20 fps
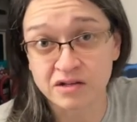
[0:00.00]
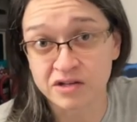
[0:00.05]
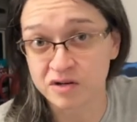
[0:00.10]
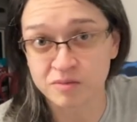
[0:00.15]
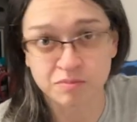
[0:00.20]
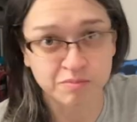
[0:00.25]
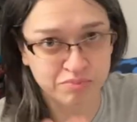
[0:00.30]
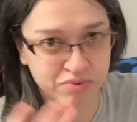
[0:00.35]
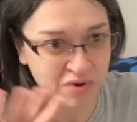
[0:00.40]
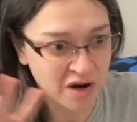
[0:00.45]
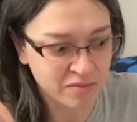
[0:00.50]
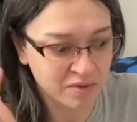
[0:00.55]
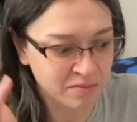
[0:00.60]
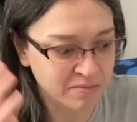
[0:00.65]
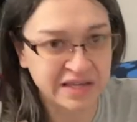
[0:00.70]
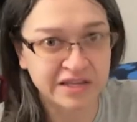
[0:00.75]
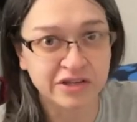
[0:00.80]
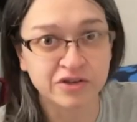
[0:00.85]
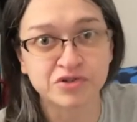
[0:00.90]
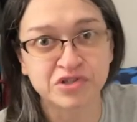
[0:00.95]
you're
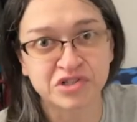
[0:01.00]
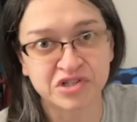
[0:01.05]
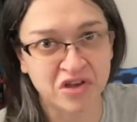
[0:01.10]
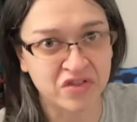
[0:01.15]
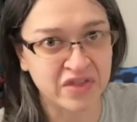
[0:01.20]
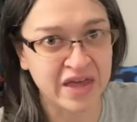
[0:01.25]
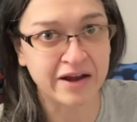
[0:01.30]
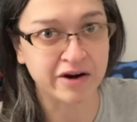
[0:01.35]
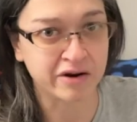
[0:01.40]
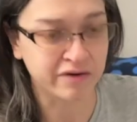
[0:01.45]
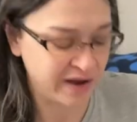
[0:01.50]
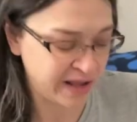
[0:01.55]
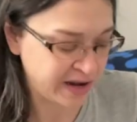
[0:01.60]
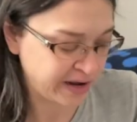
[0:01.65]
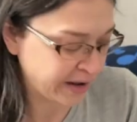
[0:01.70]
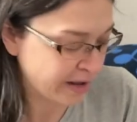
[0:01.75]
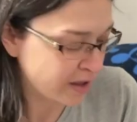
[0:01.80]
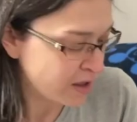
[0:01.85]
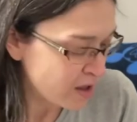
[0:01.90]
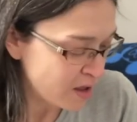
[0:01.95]
probably used to that
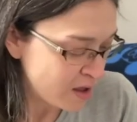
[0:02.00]
already.